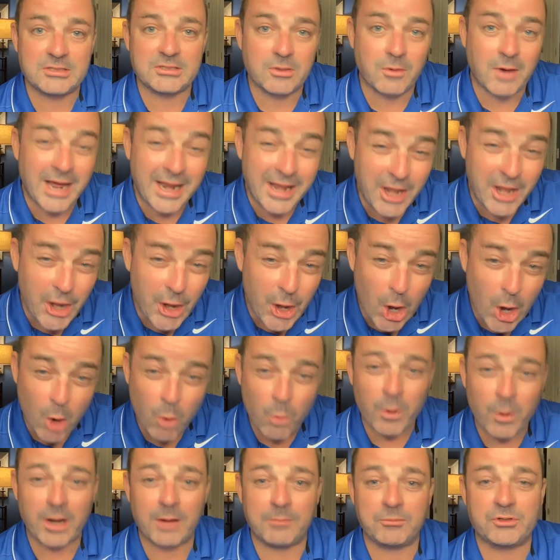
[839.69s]
So I
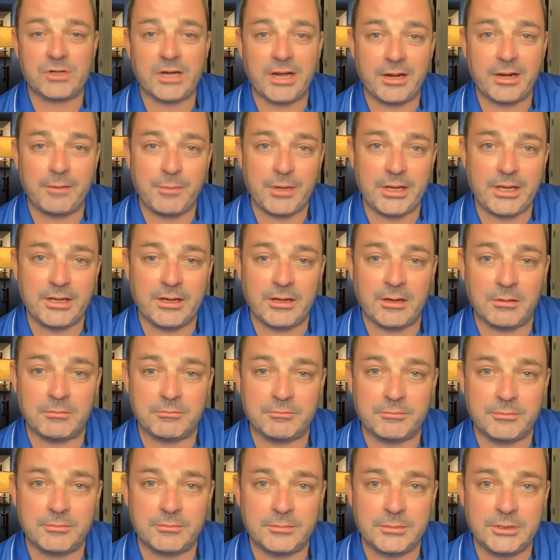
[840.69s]
know what I'm trying to
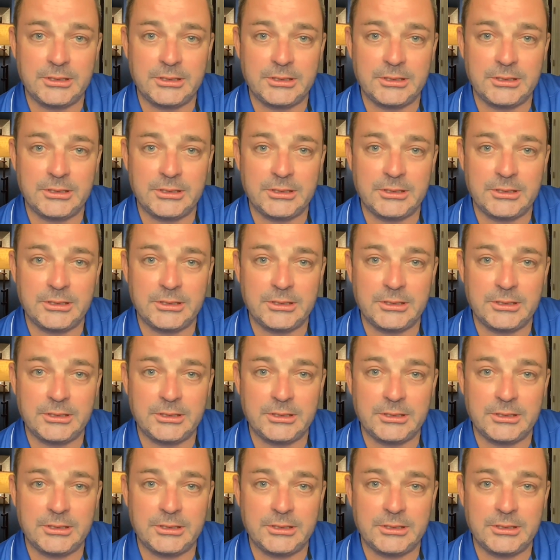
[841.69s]
become.